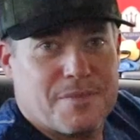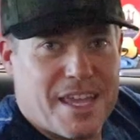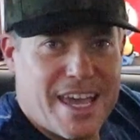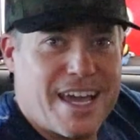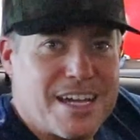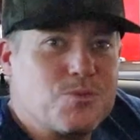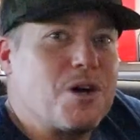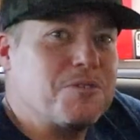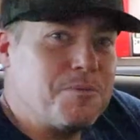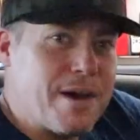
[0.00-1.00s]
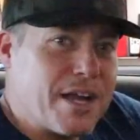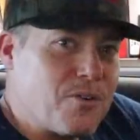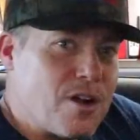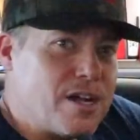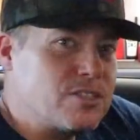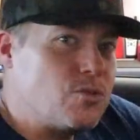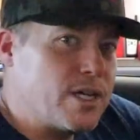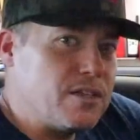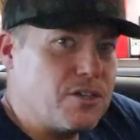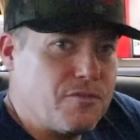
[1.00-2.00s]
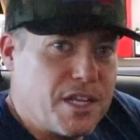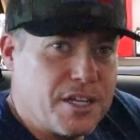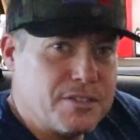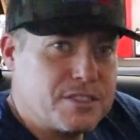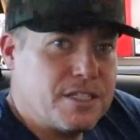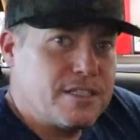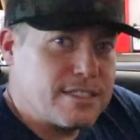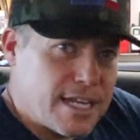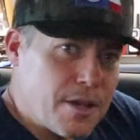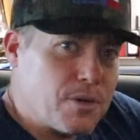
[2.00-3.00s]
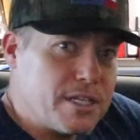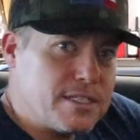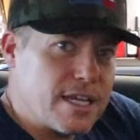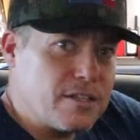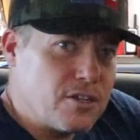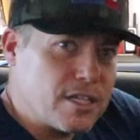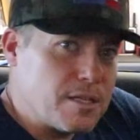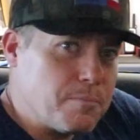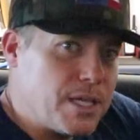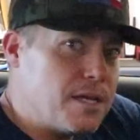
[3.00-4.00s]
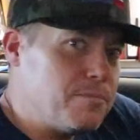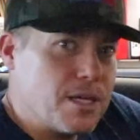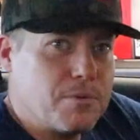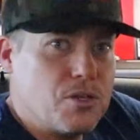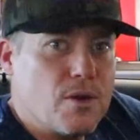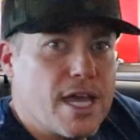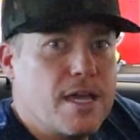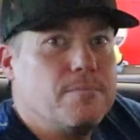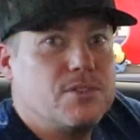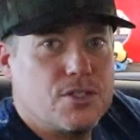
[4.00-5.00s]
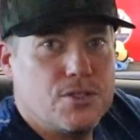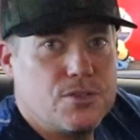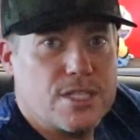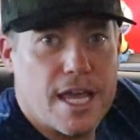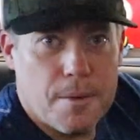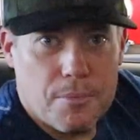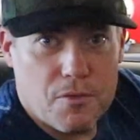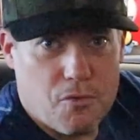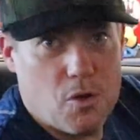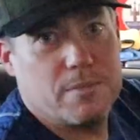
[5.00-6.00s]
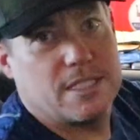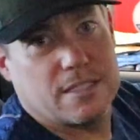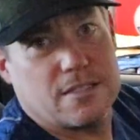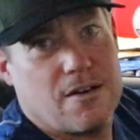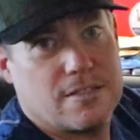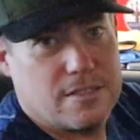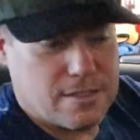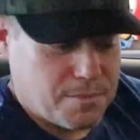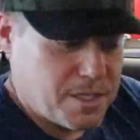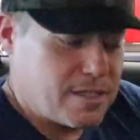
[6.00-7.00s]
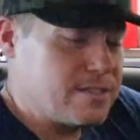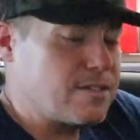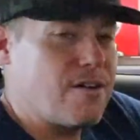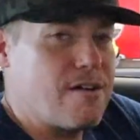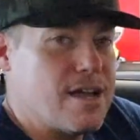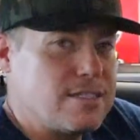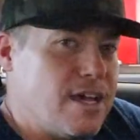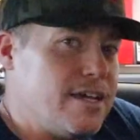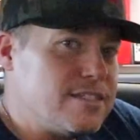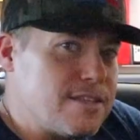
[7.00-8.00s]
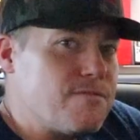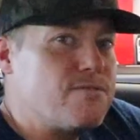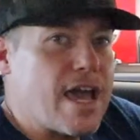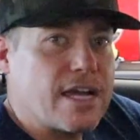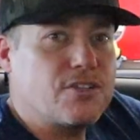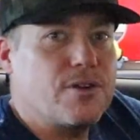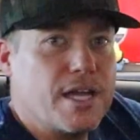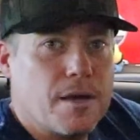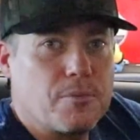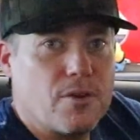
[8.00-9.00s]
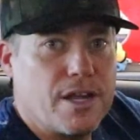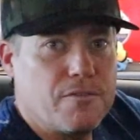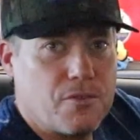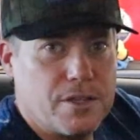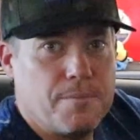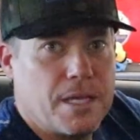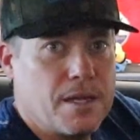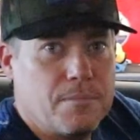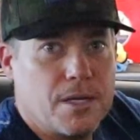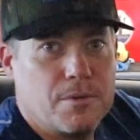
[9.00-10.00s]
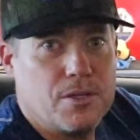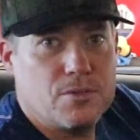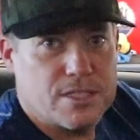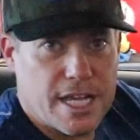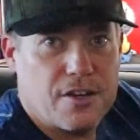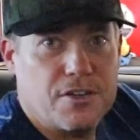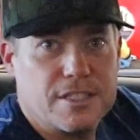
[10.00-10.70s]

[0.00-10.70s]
Hey guys, welcome to my garage quick look videos. Today we're going to take a look at the BMW M2's M Performance exhaust system that this car has. It's the factory upgrade for the BMW standard